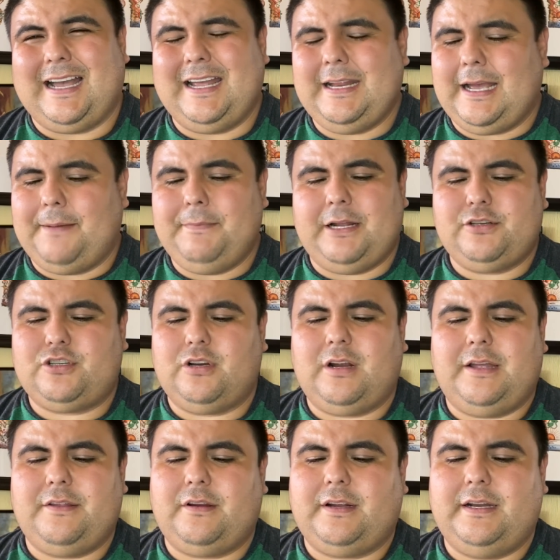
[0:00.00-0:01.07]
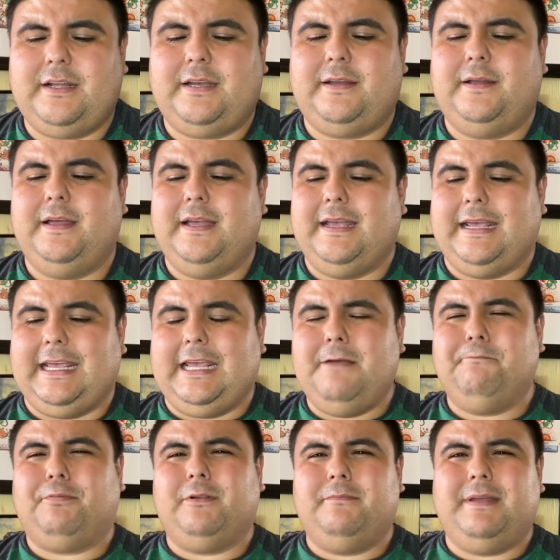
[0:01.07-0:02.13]
I'm not sure how they're going to
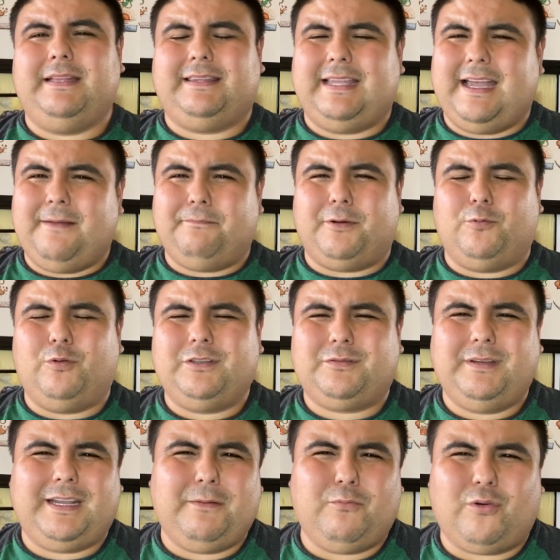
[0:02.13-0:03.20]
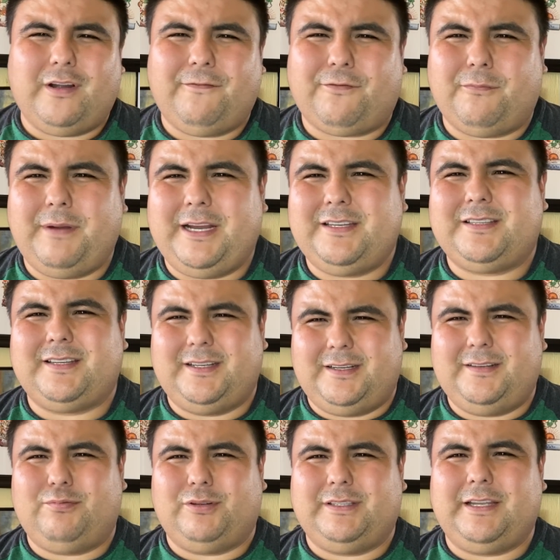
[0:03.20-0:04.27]
implement that, but once we get more
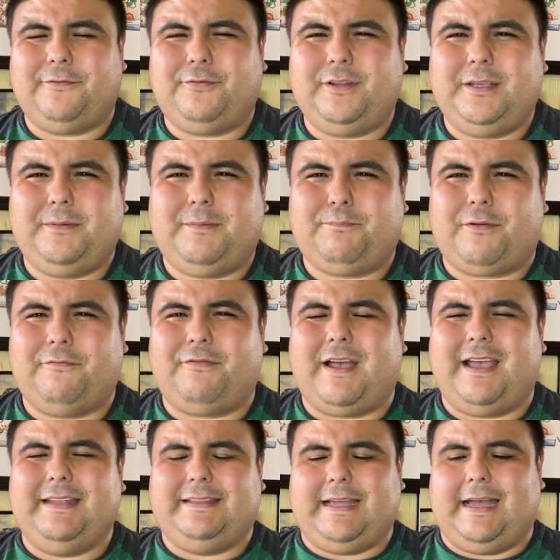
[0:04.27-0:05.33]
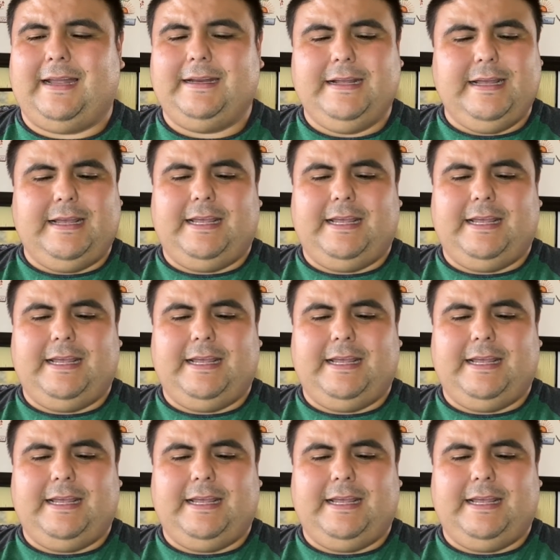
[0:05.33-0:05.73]
information, we'll definitely provide that.